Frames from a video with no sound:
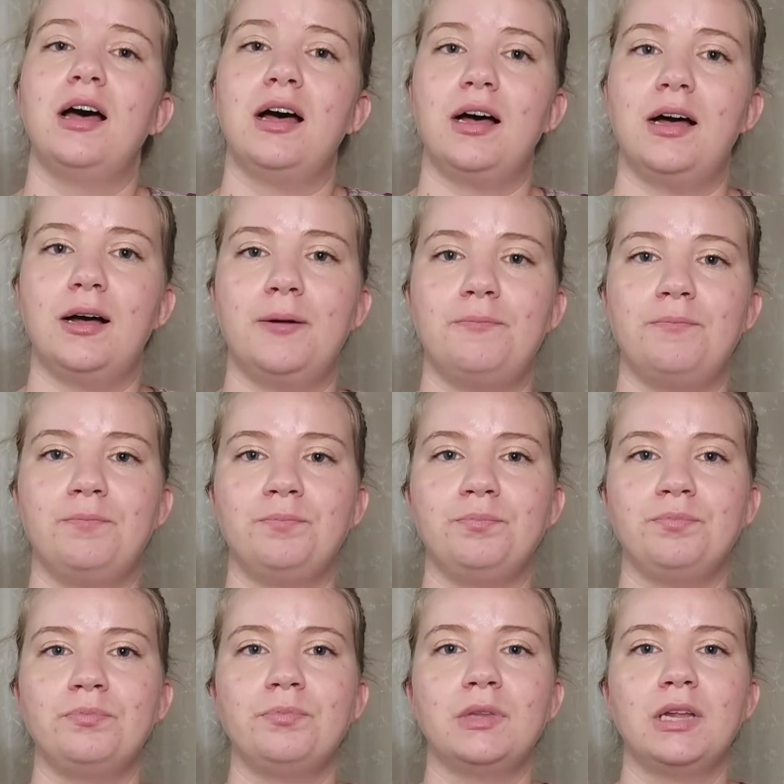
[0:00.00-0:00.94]
But
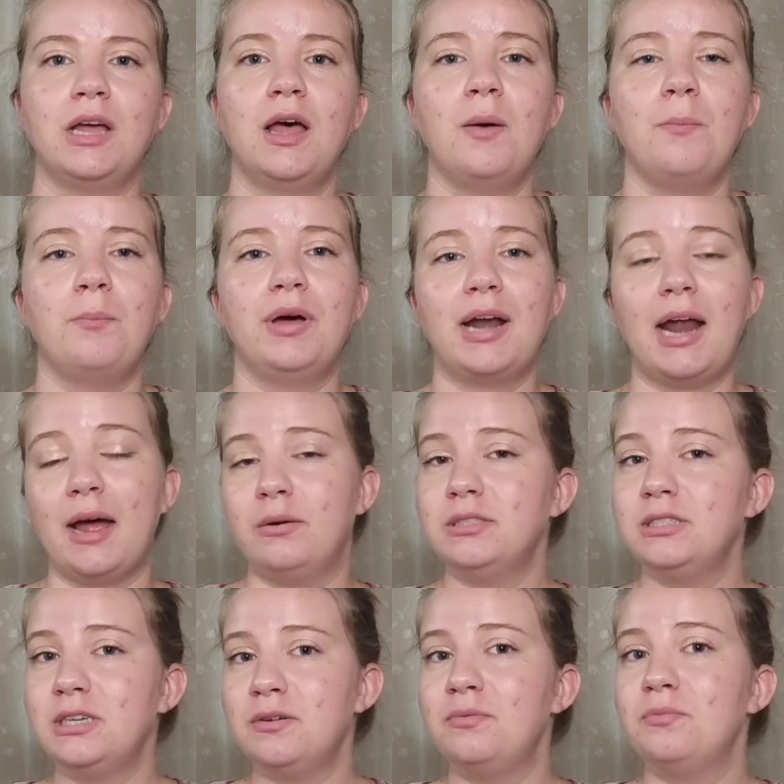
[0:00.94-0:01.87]
I
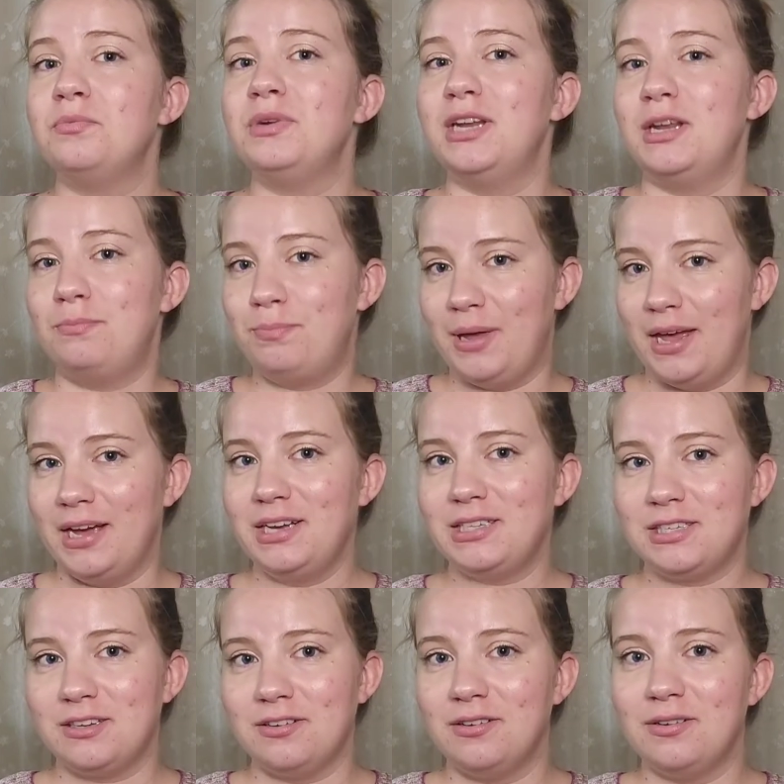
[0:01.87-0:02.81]
was in a Knit
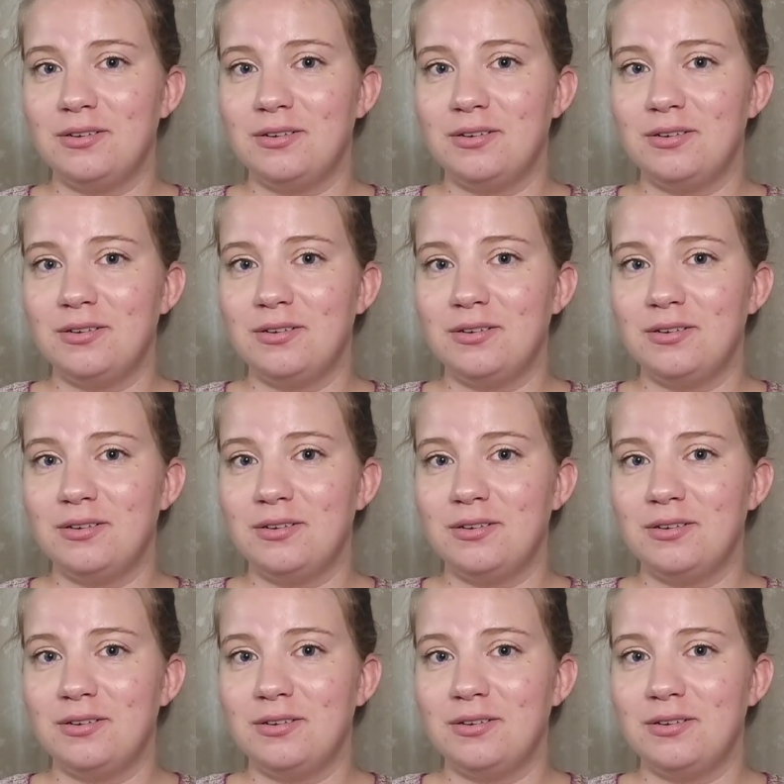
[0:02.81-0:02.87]
Picks